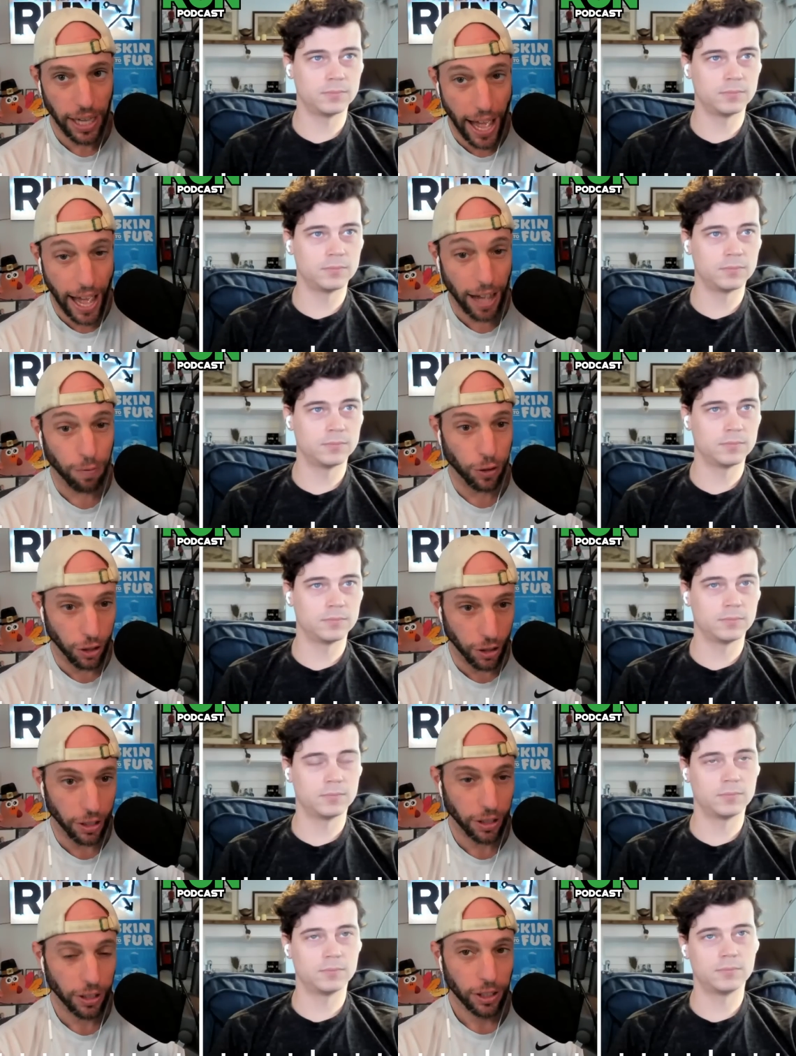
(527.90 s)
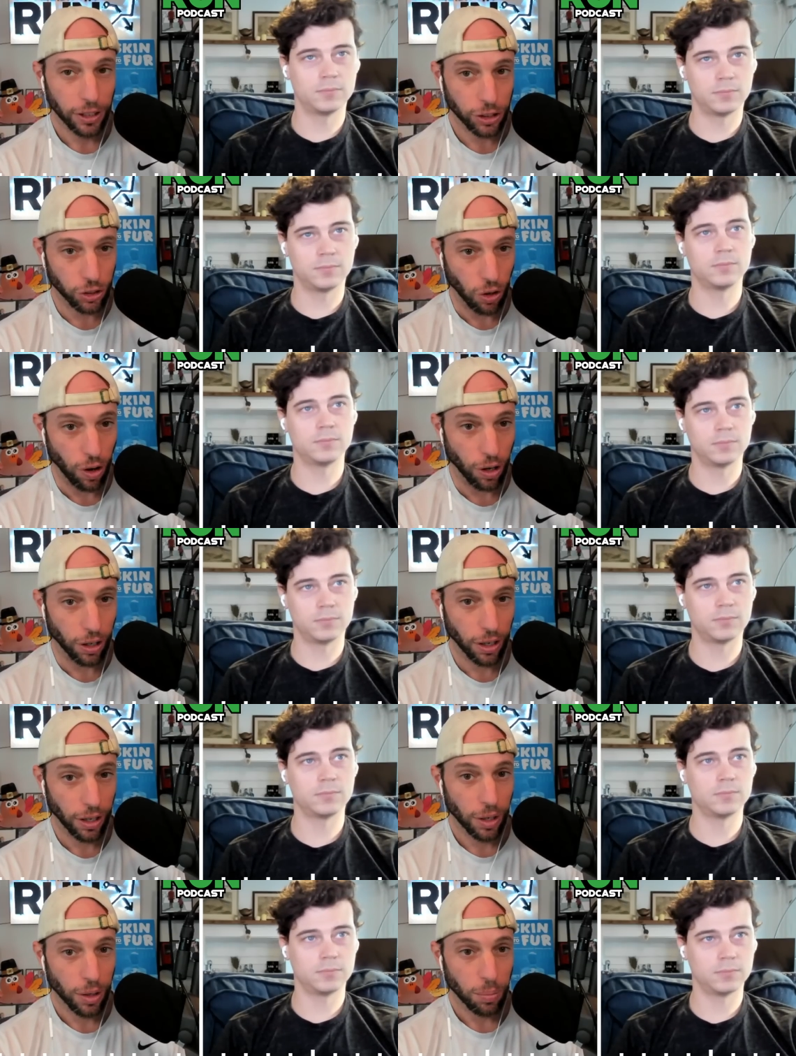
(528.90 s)
Speaker 1: have good, strong
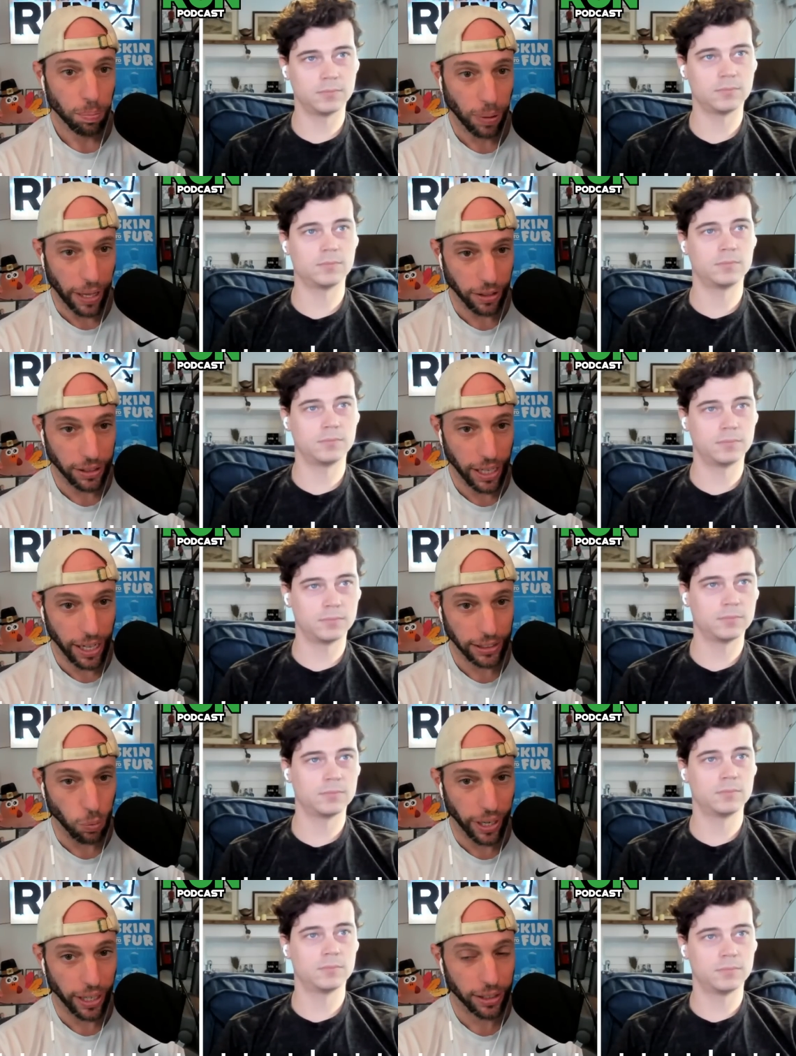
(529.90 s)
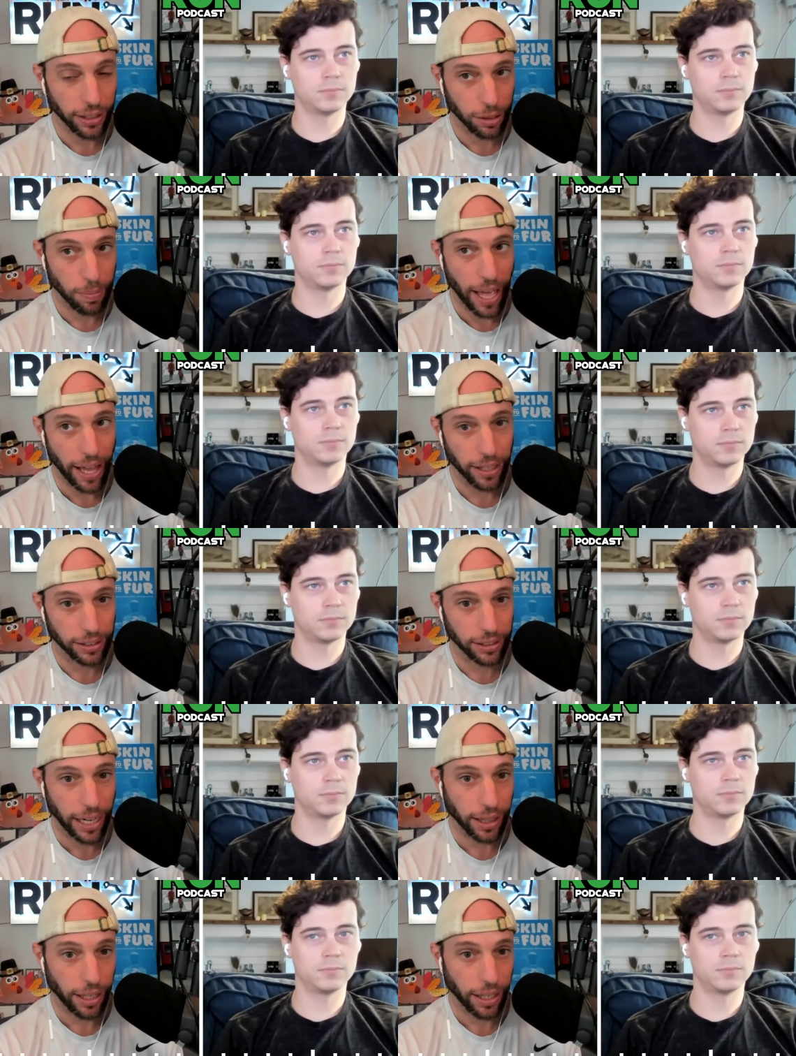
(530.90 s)
player takes, and we'll get into some of that in a second.